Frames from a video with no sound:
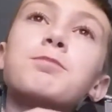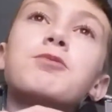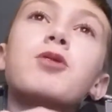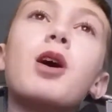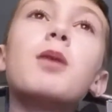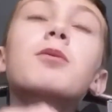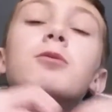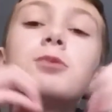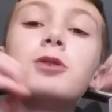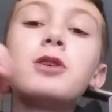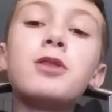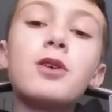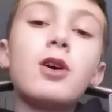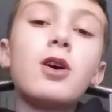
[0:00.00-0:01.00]

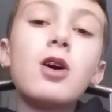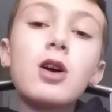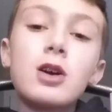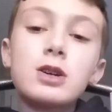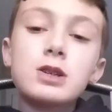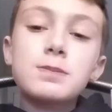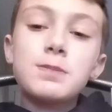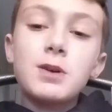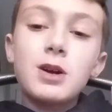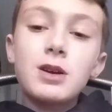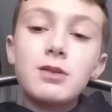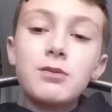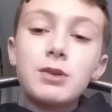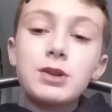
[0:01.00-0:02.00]
probably the hardest
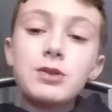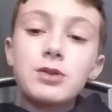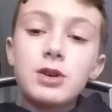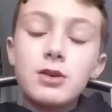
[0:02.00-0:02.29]
part when you're